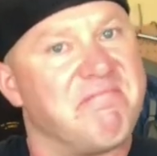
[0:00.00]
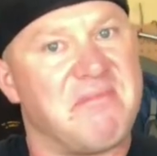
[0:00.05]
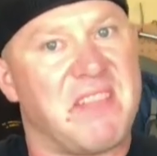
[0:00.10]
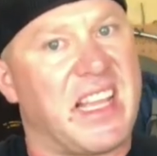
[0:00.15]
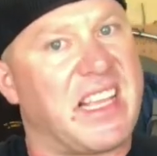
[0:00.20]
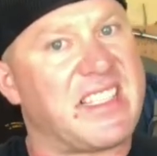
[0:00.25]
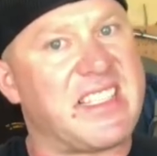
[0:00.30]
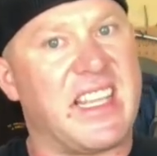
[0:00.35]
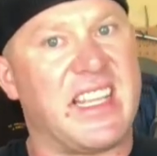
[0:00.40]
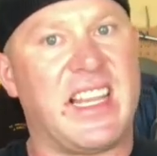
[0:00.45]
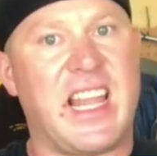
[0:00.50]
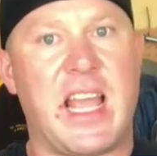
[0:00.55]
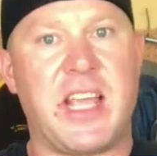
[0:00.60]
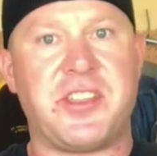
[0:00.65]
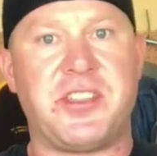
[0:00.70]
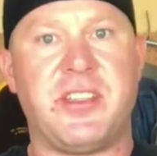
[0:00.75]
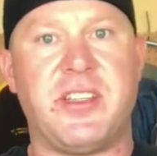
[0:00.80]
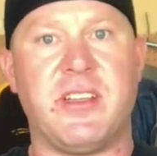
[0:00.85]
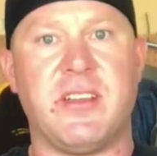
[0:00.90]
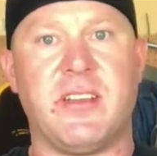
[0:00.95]
Like I said,
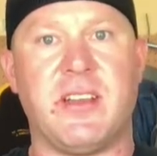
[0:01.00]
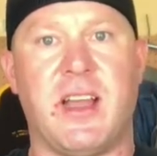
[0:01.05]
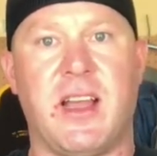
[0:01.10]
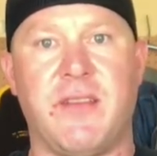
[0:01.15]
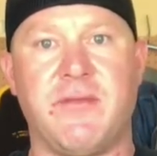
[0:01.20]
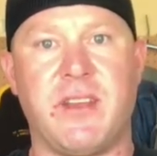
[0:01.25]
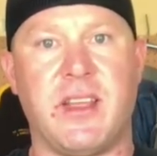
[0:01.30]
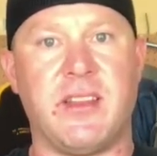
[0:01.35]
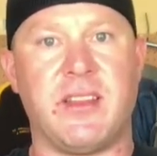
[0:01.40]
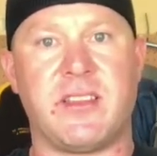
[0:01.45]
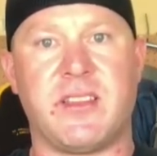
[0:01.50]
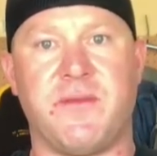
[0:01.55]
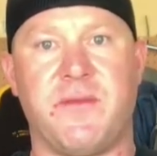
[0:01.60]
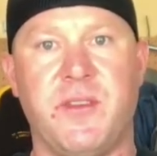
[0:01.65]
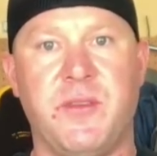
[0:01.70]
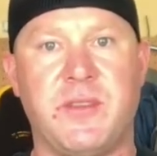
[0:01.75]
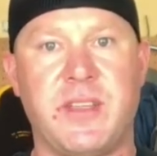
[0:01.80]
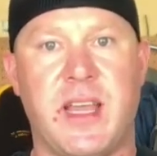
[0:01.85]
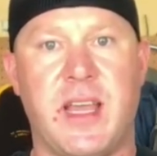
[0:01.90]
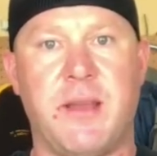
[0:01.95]
last year, I've done this a
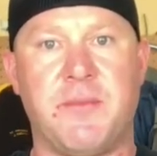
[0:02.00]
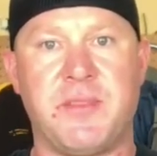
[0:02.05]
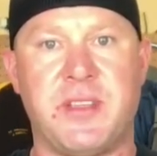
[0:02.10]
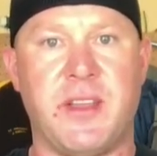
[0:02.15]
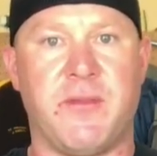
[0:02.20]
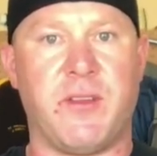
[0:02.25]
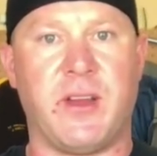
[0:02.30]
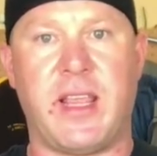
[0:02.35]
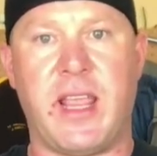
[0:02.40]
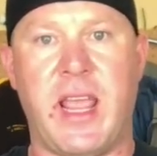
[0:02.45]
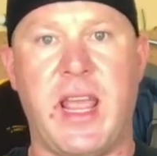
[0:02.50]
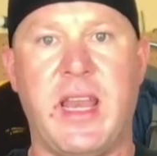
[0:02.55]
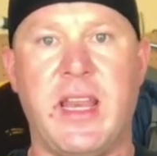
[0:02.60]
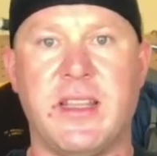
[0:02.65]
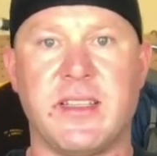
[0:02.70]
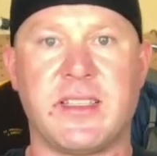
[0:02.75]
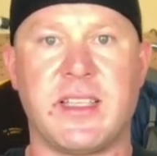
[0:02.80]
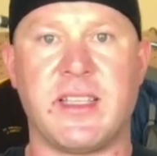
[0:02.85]
few times, different canyons,